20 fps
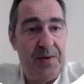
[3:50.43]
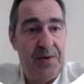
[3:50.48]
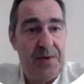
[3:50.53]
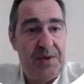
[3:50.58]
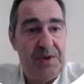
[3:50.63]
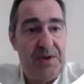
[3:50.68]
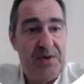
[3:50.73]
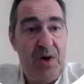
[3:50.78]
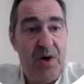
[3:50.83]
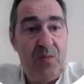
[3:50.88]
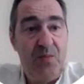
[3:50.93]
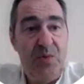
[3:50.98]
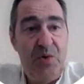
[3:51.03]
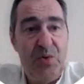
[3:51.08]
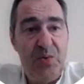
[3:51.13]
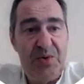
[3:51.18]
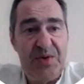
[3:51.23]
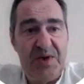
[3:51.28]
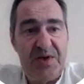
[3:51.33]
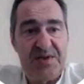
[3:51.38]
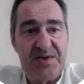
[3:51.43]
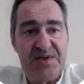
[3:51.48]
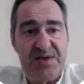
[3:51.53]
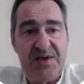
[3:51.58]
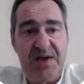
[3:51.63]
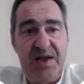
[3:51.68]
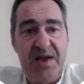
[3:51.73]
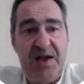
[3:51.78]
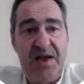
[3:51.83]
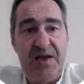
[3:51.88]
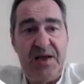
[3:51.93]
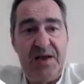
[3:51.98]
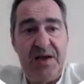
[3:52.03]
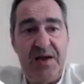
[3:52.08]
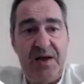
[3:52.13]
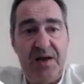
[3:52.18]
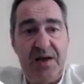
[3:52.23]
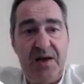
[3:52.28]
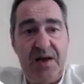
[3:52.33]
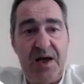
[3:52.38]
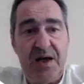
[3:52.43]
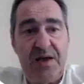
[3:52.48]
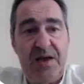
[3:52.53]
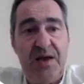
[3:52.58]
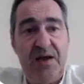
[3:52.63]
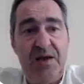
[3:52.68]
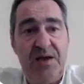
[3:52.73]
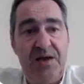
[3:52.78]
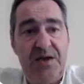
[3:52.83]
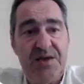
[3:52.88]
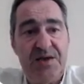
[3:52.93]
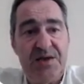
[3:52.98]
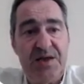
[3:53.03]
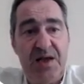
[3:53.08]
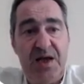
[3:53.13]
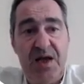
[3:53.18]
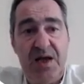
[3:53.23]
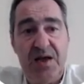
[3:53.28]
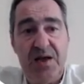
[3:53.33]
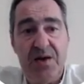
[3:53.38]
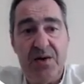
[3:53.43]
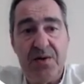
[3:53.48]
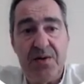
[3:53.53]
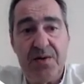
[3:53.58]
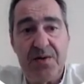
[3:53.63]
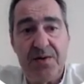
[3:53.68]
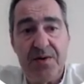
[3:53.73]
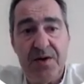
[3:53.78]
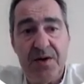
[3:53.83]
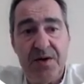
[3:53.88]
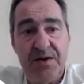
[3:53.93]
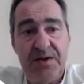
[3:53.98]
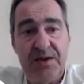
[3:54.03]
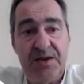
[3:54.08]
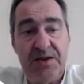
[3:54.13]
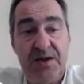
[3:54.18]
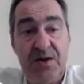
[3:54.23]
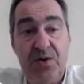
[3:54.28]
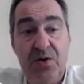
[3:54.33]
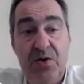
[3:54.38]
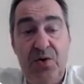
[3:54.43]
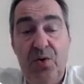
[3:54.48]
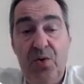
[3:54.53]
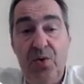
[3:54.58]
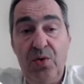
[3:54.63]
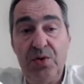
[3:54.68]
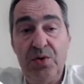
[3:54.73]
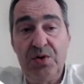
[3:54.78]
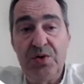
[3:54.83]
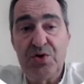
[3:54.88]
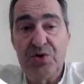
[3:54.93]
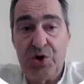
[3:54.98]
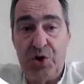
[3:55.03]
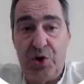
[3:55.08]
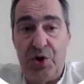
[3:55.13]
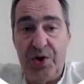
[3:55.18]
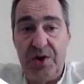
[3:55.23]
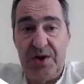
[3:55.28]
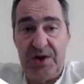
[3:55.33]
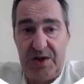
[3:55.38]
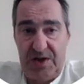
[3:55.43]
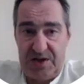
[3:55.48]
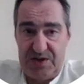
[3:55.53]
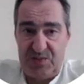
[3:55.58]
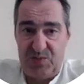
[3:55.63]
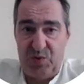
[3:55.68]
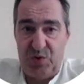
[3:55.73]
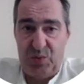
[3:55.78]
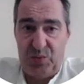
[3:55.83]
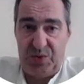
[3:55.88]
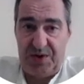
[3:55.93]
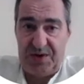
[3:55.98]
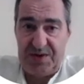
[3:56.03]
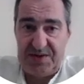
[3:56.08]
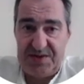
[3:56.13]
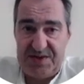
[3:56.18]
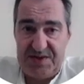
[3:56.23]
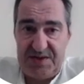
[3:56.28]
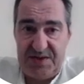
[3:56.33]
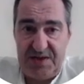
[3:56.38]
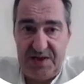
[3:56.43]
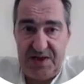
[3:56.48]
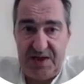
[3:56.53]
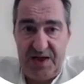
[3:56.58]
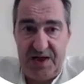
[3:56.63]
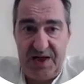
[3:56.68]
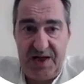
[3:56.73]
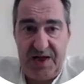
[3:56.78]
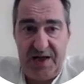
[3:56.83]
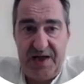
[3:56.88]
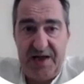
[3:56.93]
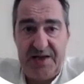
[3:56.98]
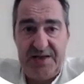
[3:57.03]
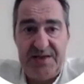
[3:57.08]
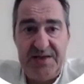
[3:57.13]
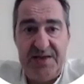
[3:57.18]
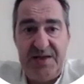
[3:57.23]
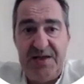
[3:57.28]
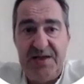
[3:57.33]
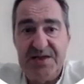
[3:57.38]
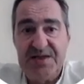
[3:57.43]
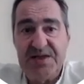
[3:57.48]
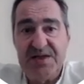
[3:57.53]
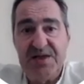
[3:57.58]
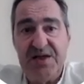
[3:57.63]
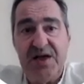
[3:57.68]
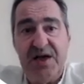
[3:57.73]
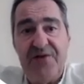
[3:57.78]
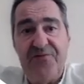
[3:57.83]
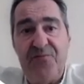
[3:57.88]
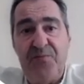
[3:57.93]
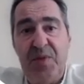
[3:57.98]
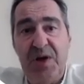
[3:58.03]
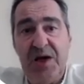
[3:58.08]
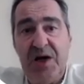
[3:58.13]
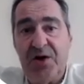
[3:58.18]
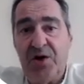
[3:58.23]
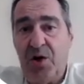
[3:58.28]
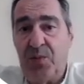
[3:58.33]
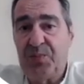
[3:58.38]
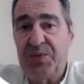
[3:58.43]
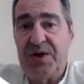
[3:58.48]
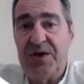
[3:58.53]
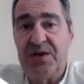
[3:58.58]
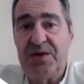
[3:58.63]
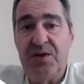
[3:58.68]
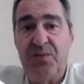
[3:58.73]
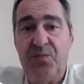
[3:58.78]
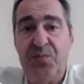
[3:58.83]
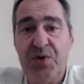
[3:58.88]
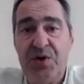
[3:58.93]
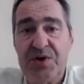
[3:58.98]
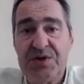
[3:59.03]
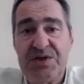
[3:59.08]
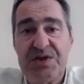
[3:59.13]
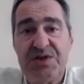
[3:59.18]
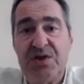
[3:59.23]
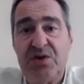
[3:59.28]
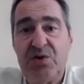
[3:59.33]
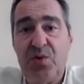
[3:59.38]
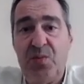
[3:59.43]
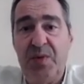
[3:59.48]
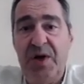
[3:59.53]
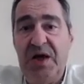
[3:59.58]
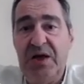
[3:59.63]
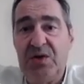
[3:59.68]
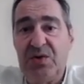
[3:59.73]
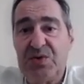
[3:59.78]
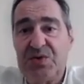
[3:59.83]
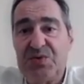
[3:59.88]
There are mutants lacking this layer that are called jointless mutants, and these have been adopted in processing tomatoes